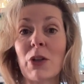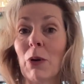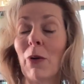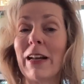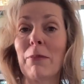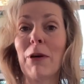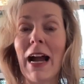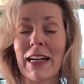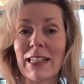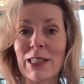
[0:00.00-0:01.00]
so we're going to
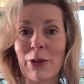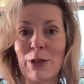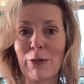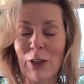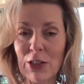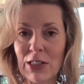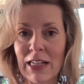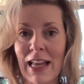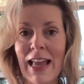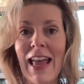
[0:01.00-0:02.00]
practice those first,